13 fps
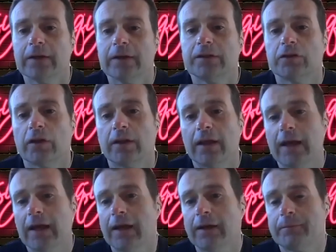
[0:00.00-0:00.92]
So
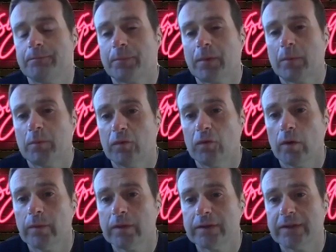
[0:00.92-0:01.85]
their
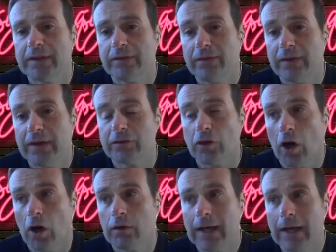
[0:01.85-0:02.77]
performance fees
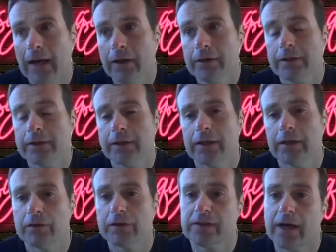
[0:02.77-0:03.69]
are allowed in the
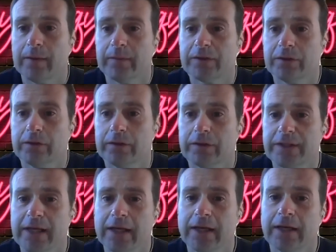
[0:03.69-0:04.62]
retirement
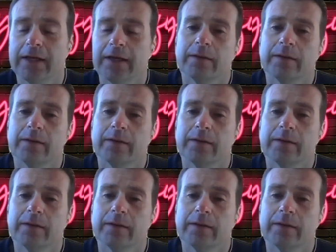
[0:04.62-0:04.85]
annuity,